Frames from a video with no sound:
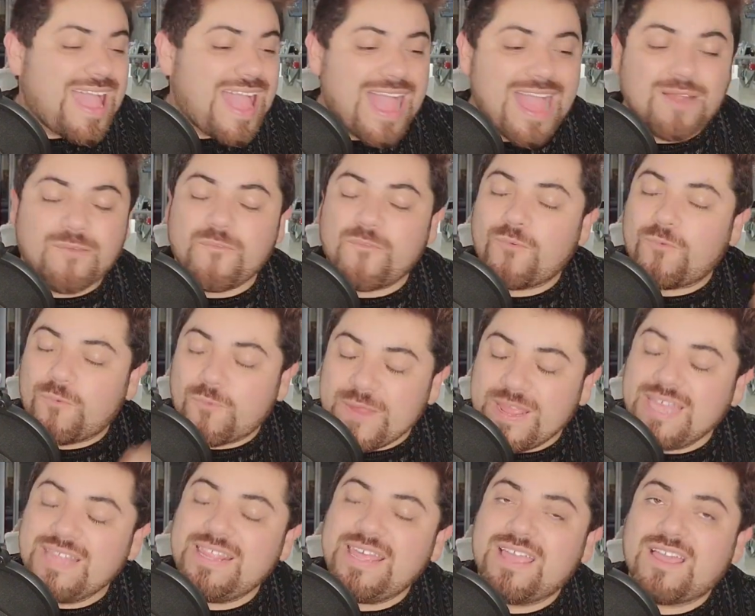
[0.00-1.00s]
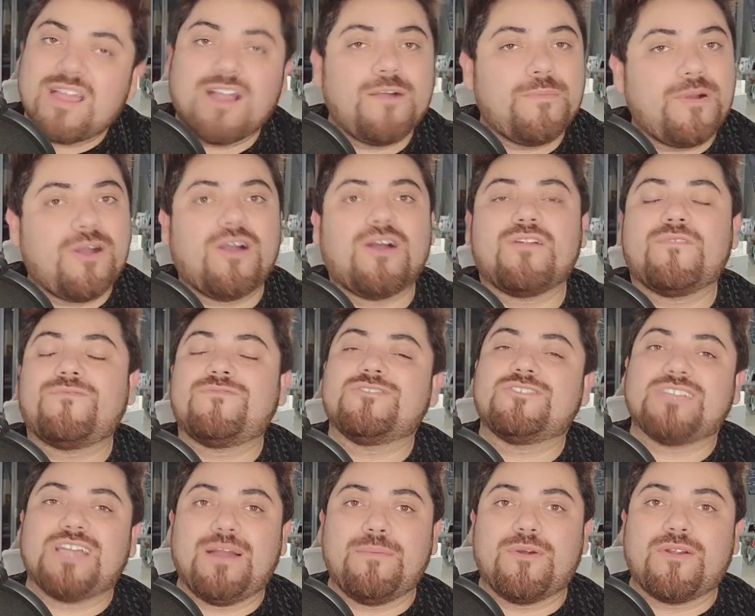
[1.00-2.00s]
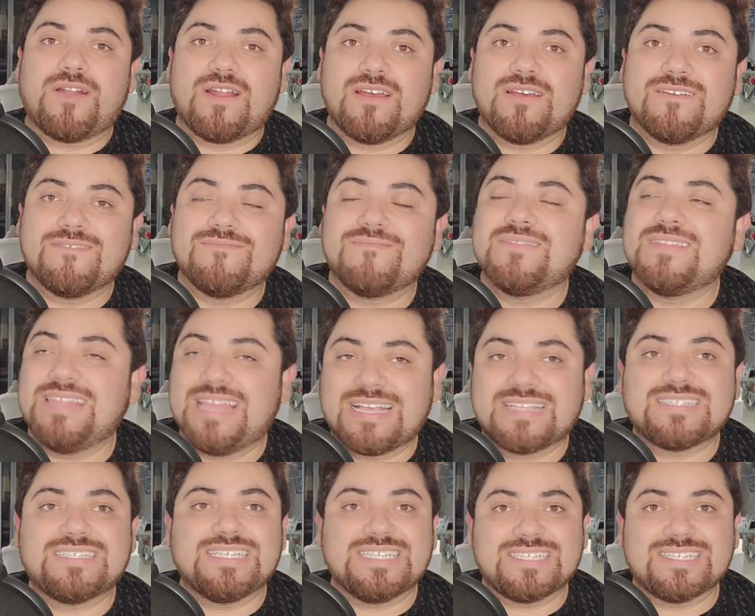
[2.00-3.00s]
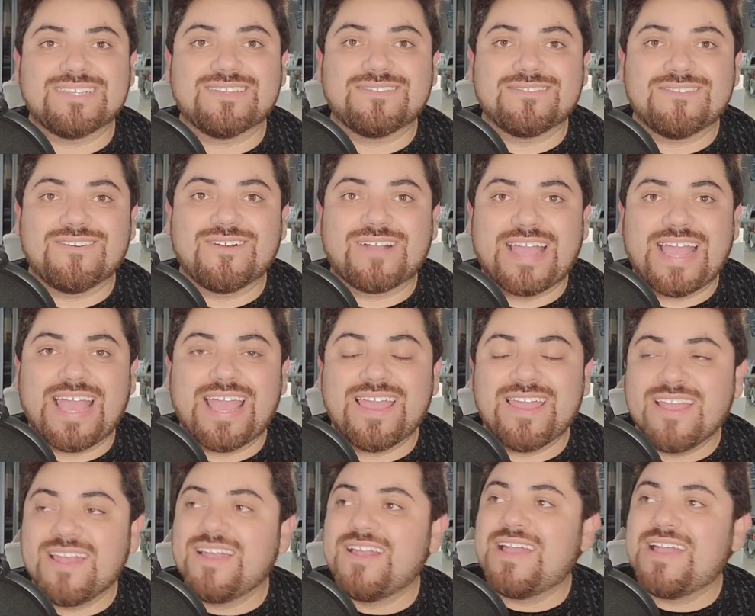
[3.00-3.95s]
and really come hard for Tamra next season, okay?